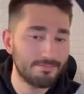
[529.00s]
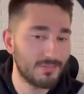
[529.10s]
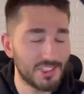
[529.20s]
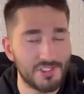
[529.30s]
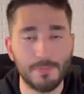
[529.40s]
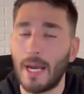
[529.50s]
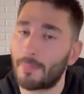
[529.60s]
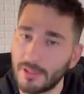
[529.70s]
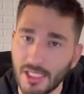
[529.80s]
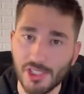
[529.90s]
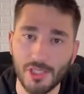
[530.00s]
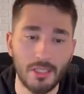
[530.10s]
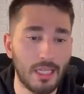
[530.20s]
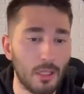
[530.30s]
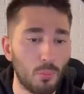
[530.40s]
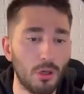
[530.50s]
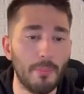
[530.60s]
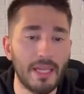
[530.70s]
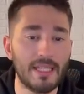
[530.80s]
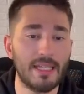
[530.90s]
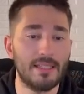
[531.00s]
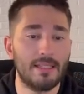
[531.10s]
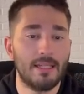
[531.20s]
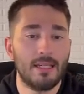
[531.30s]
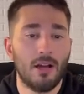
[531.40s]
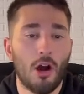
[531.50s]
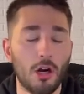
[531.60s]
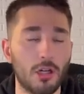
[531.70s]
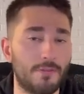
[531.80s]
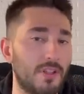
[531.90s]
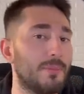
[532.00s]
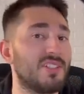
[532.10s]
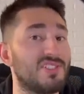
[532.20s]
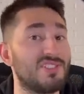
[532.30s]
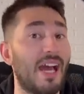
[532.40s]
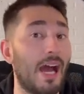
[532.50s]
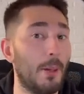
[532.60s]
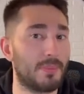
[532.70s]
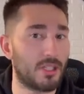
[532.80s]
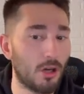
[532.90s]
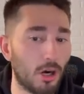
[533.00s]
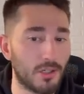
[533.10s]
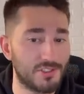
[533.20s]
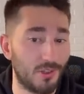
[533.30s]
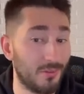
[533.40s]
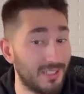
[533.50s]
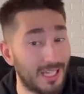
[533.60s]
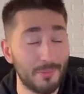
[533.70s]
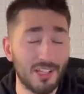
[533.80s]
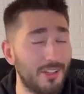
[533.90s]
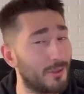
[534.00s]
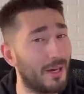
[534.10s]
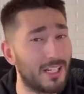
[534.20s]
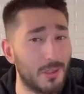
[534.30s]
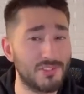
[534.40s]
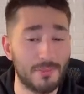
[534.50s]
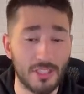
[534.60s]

this is my prediction, it will make it harder for them to set up the car. So I'm telling you, Monaco is going to be a